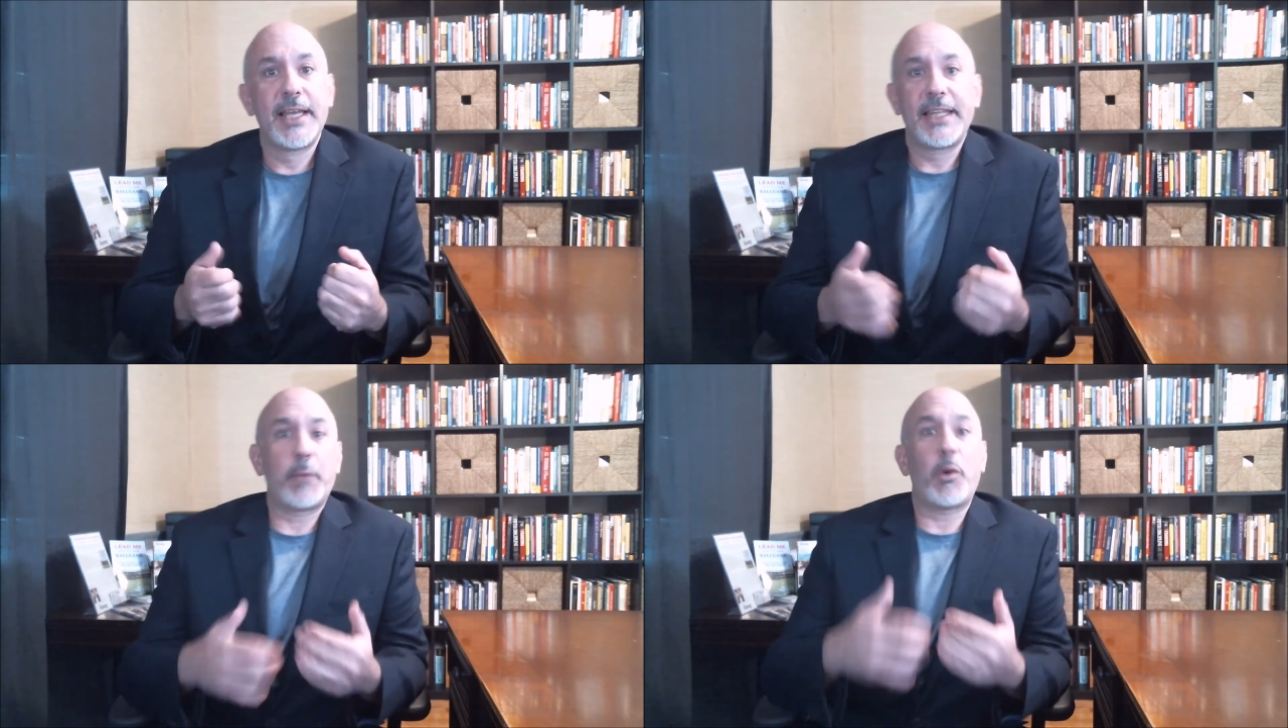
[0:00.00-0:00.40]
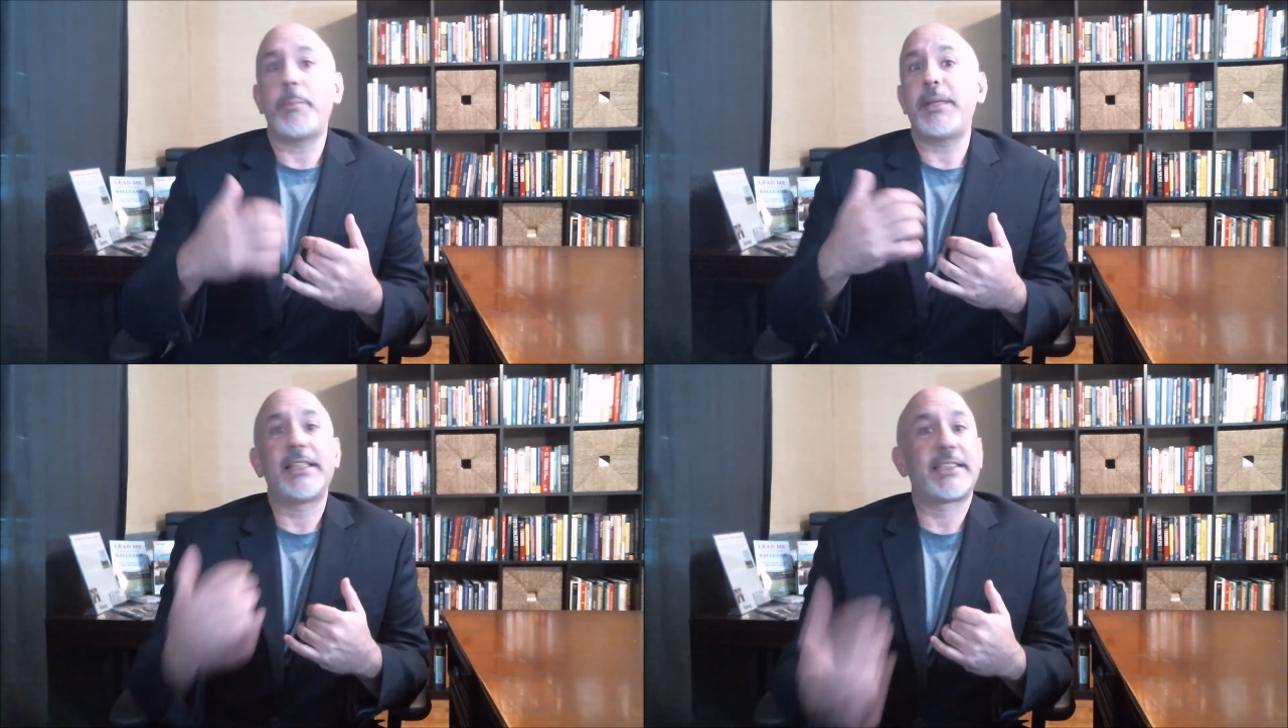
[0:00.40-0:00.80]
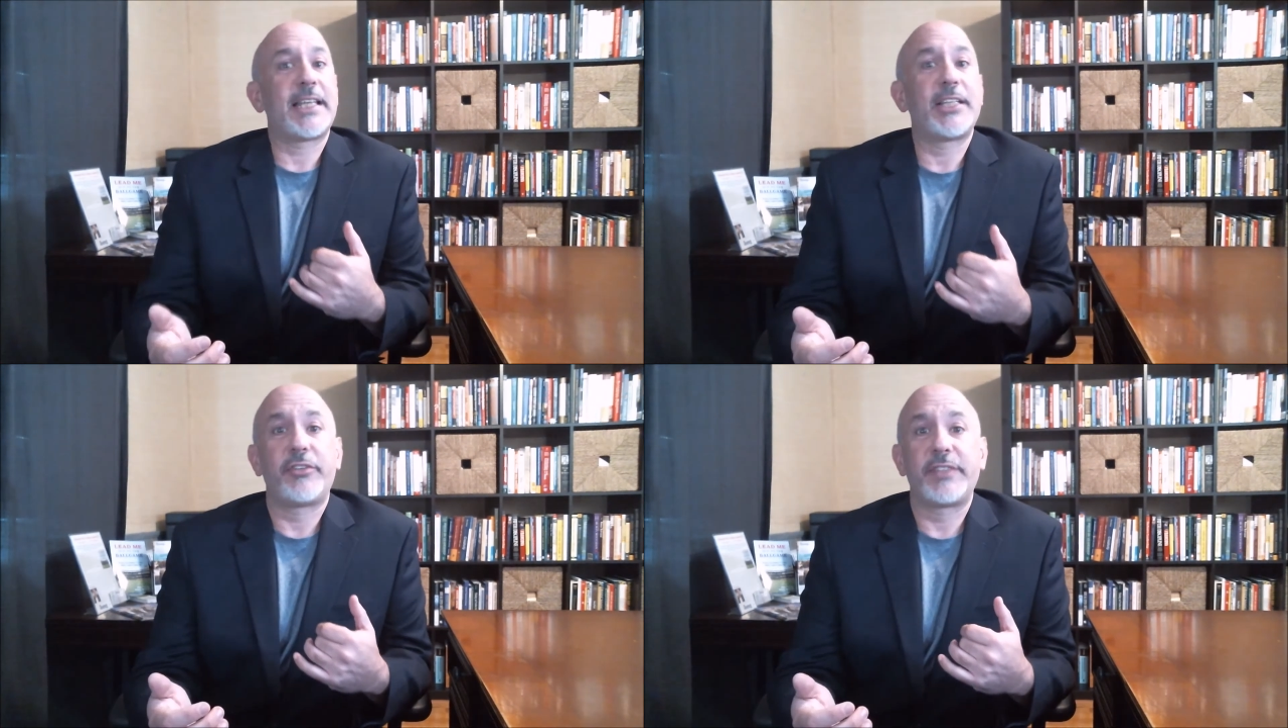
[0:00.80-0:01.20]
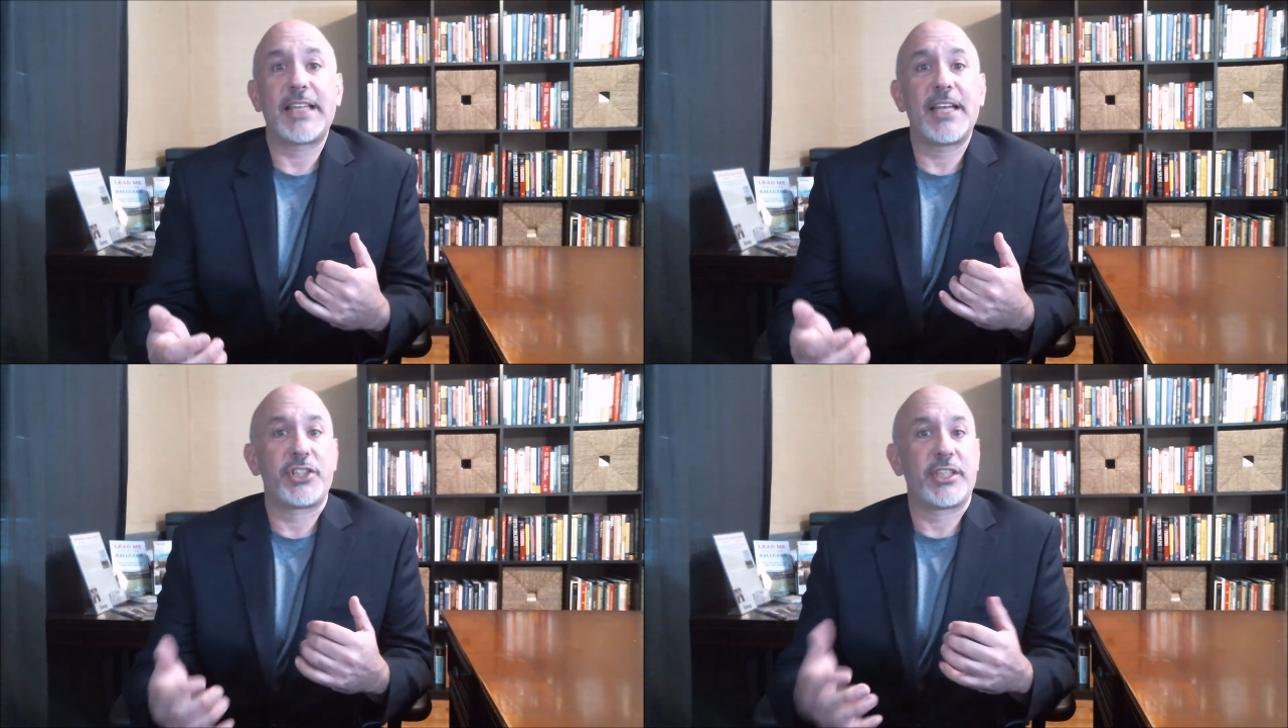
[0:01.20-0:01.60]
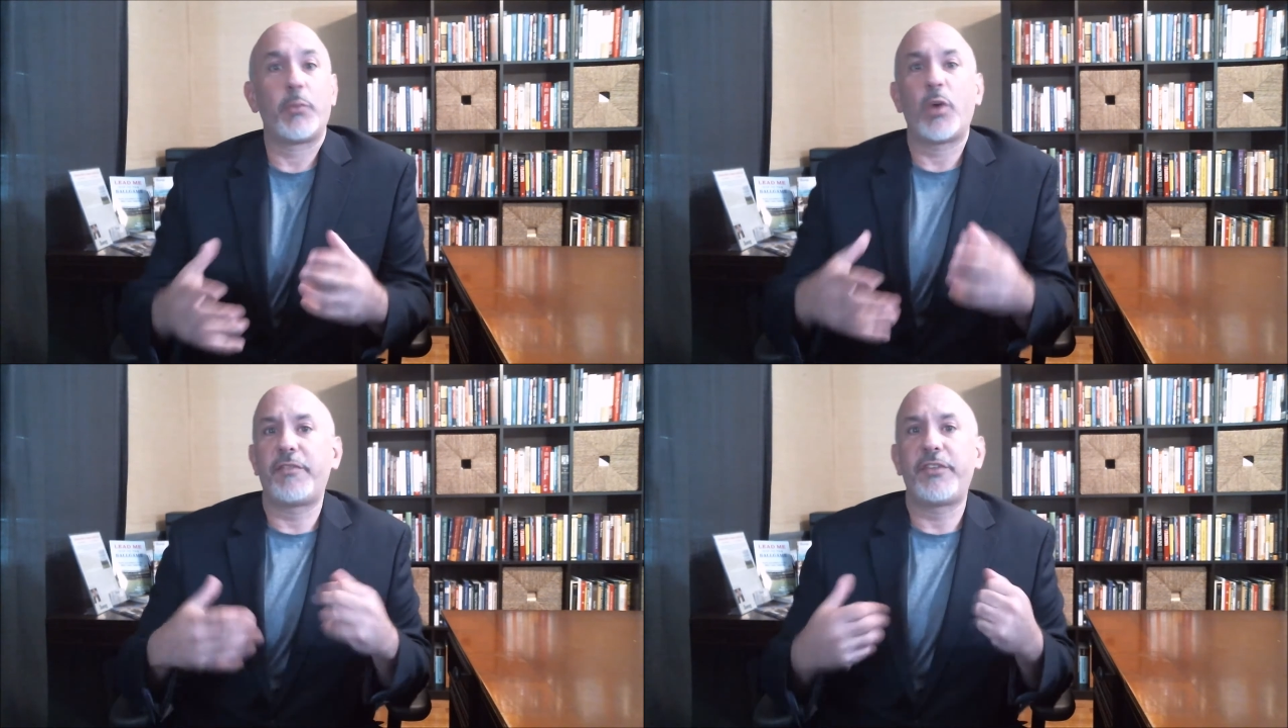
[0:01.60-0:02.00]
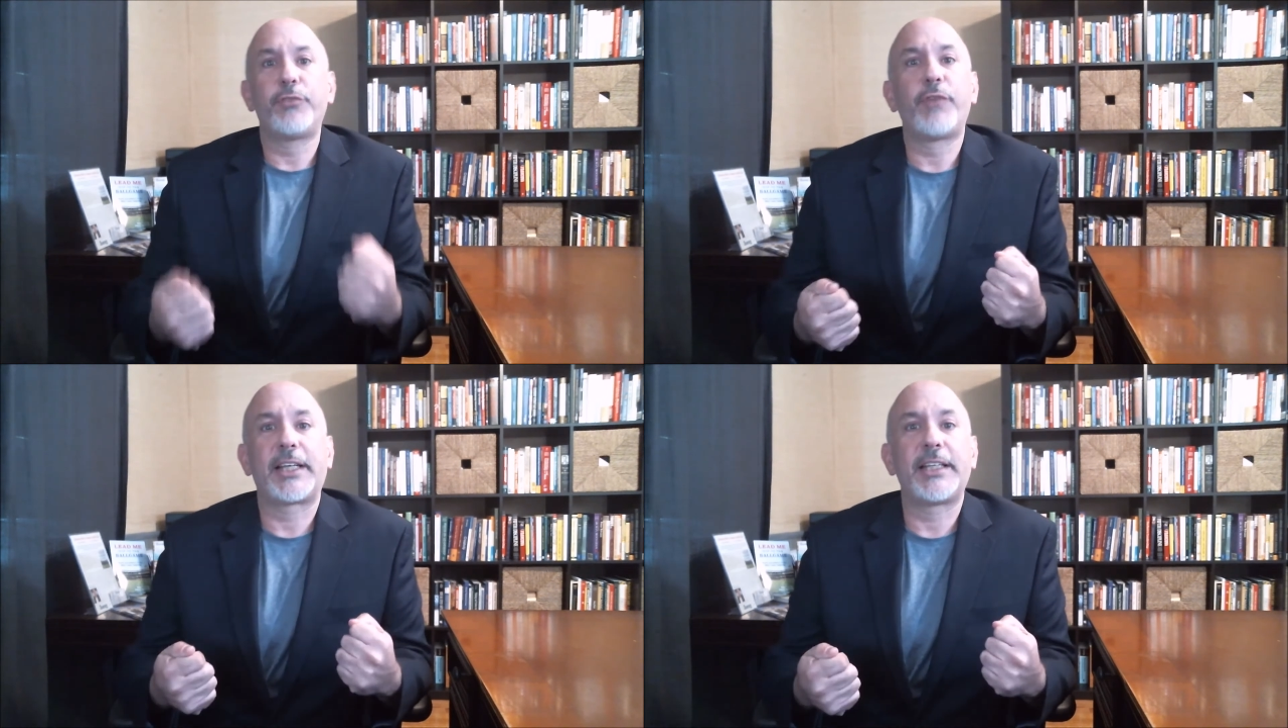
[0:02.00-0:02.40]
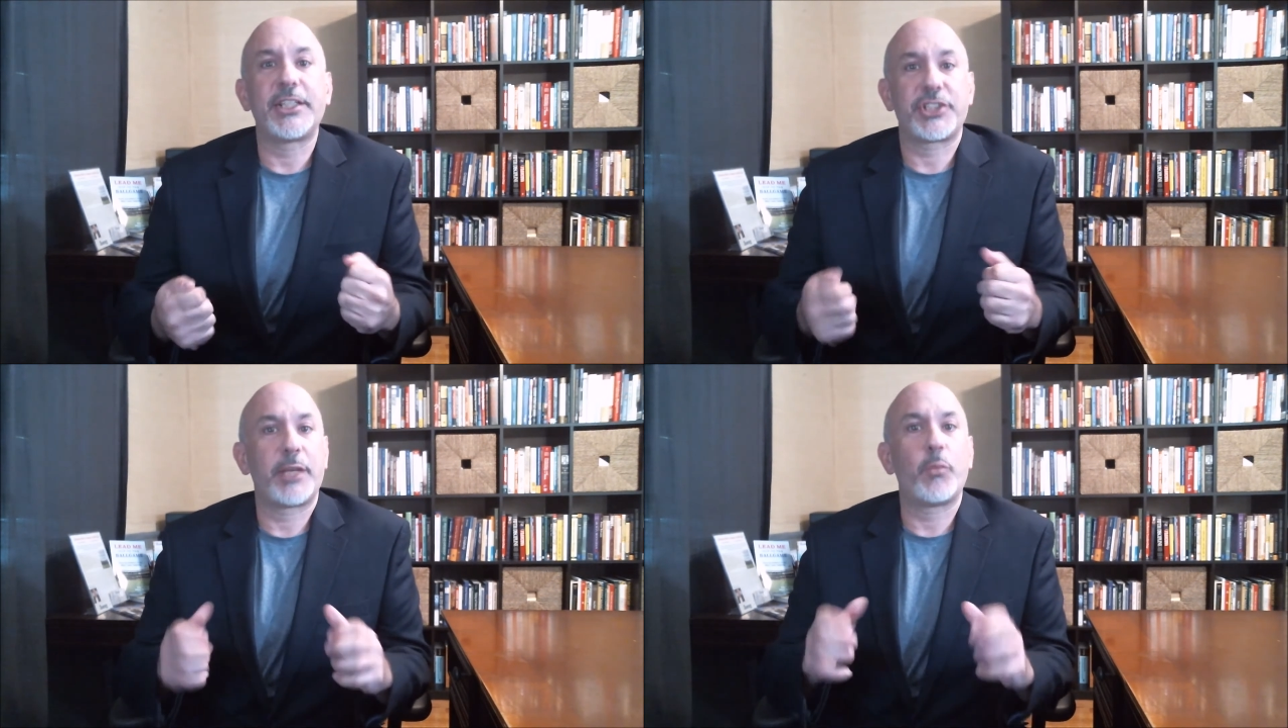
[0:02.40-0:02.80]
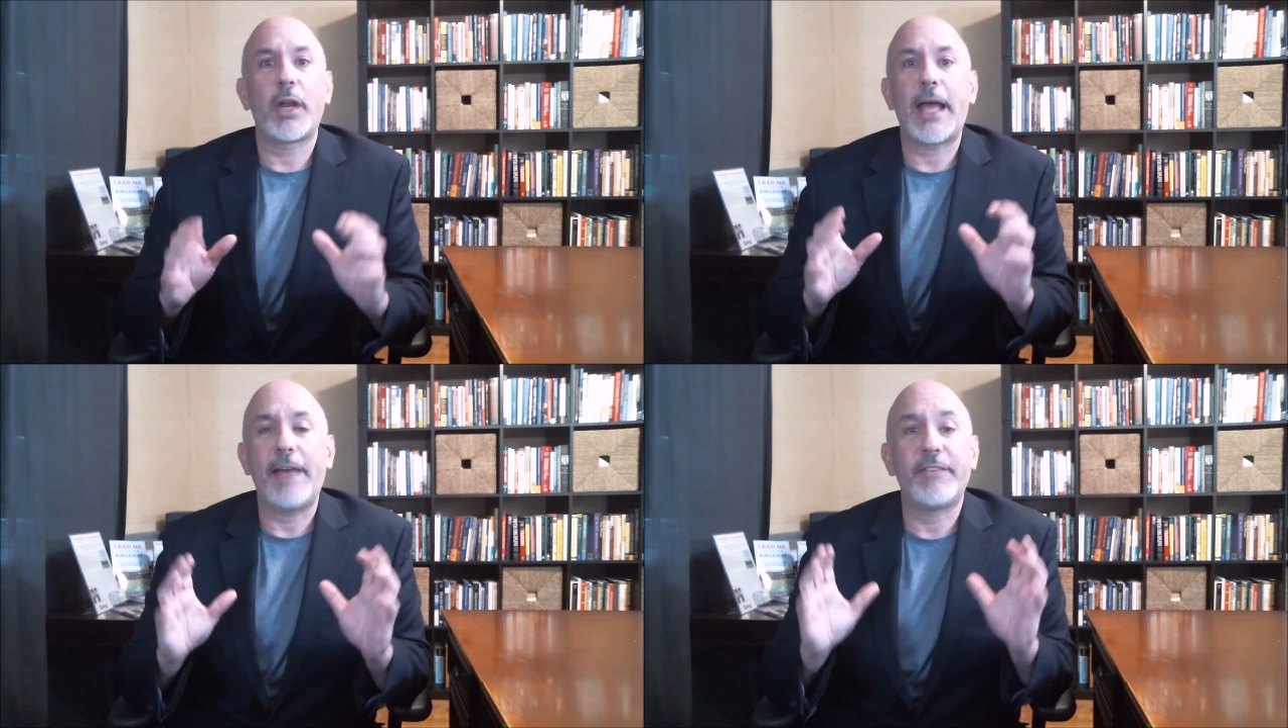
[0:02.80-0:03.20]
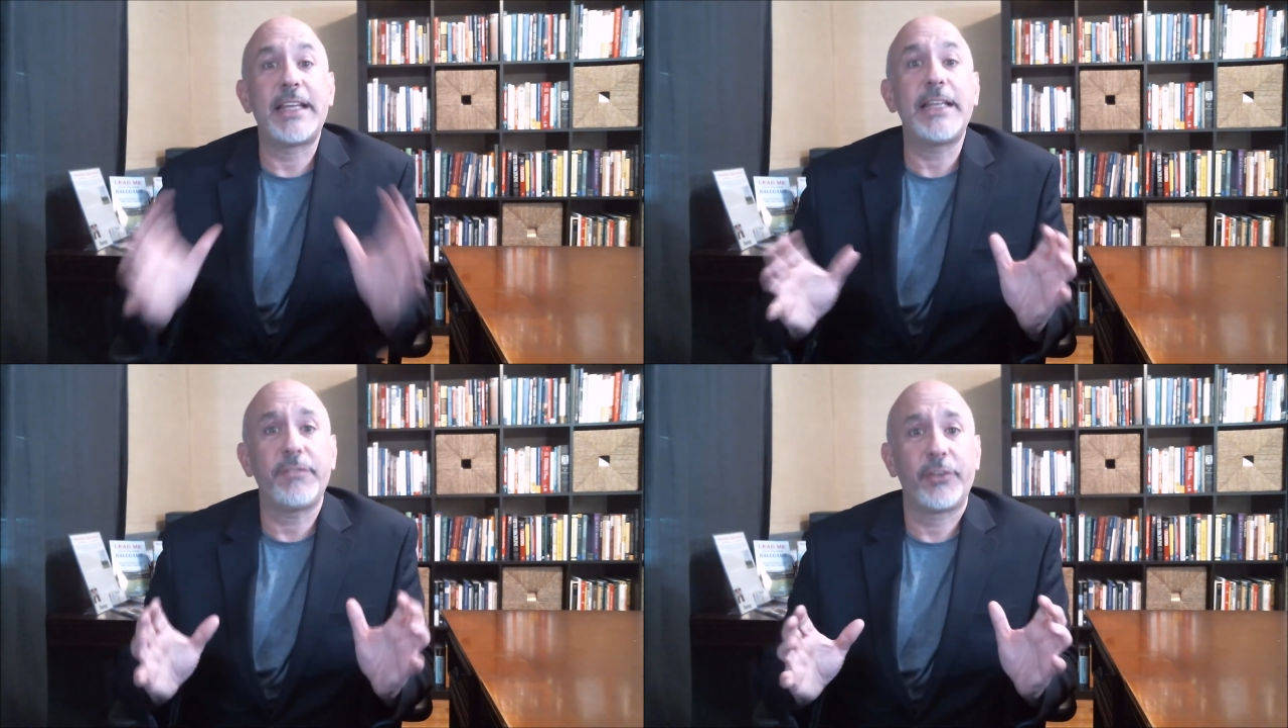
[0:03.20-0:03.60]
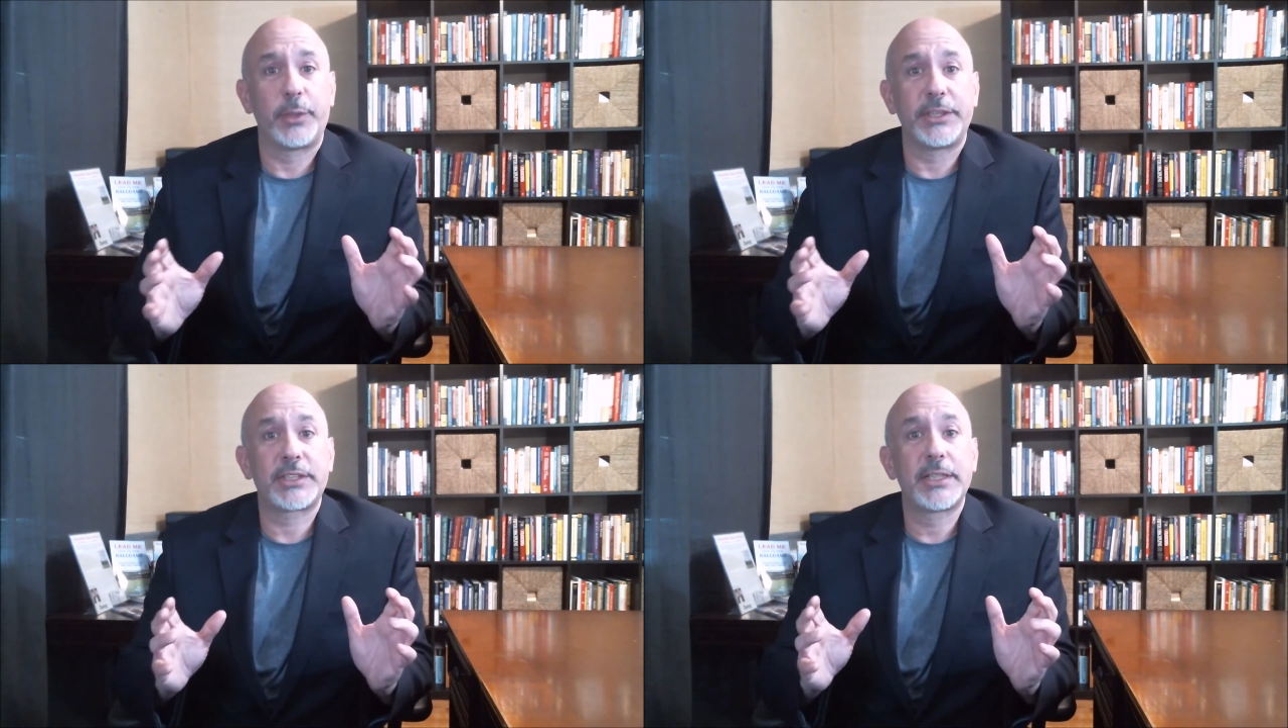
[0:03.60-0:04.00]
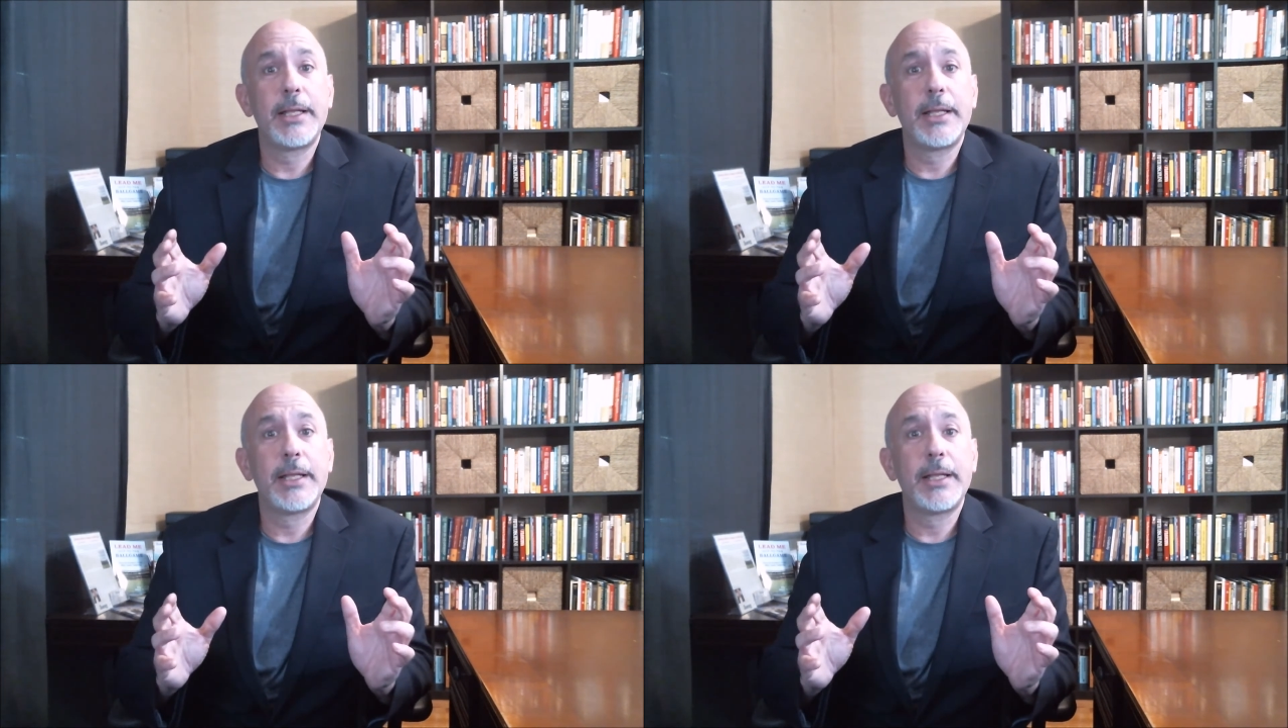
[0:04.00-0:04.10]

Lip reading: They want to be in the center of attention. They want to feel recognition. They want to have an influence.